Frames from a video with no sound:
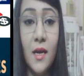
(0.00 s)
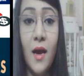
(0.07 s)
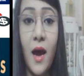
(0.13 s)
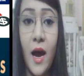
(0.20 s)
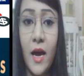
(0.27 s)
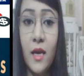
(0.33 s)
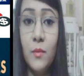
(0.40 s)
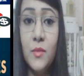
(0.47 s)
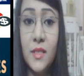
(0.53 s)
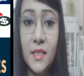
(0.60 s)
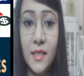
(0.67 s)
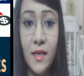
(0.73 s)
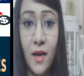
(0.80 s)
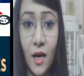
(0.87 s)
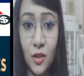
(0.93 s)
I am
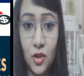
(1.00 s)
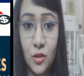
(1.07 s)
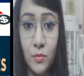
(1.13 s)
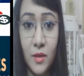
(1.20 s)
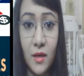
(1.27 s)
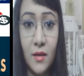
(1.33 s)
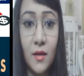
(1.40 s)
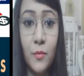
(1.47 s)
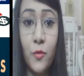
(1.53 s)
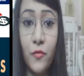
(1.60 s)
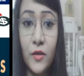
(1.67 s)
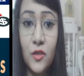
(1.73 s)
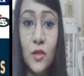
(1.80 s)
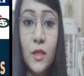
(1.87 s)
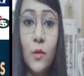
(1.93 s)
CA Ashima, a
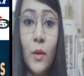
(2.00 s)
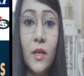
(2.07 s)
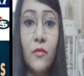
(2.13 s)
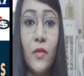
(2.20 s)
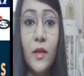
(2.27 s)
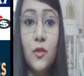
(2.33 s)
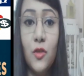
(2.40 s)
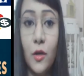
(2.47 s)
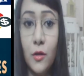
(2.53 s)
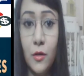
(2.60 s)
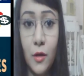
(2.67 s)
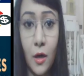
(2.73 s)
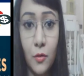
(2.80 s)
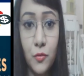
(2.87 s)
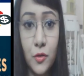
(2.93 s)
professionally qualified chartered
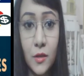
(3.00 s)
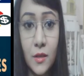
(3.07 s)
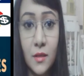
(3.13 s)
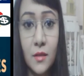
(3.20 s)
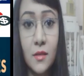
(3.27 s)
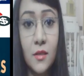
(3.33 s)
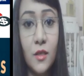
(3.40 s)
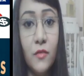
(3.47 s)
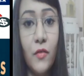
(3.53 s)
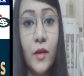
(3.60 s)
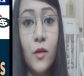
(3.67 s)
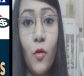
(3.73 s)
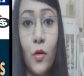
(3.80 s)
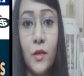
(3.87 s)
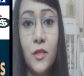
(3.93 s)
accountant, a certified
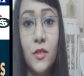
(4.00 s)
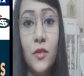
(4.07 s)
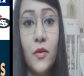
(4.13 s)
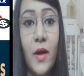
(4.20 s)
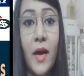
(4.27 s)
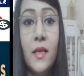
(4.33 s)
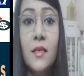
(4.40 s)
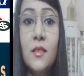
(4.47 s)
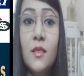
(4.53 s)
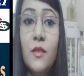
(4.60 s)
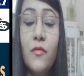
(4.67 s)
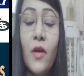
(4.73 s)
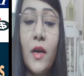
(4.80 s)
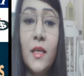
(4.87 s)
auditor, and a certified